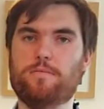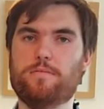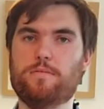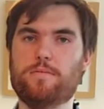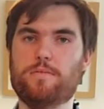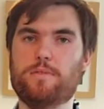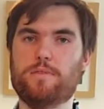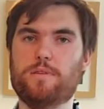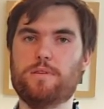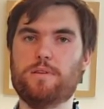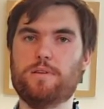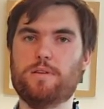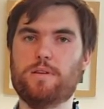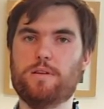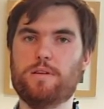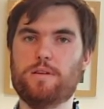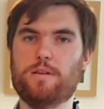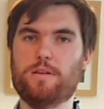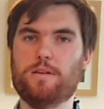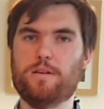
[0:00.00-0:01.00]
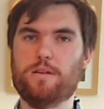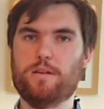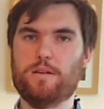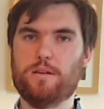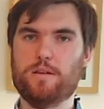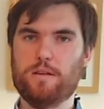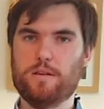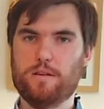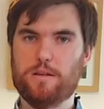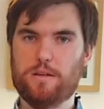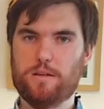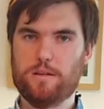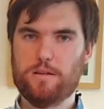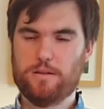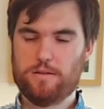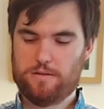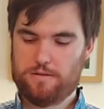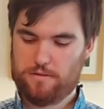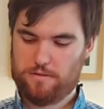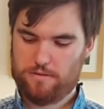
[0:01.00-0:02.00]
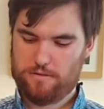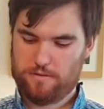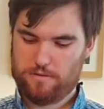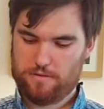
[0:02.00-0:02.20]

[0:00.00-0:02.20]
(silence)